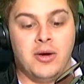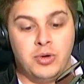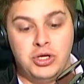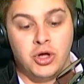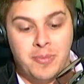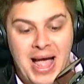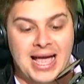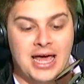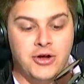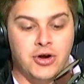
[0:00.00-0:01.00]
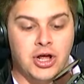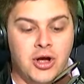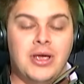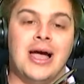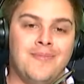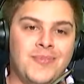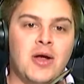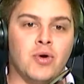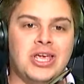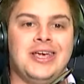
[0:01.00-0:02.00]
And when you look back at it, you're going to go, yep, they were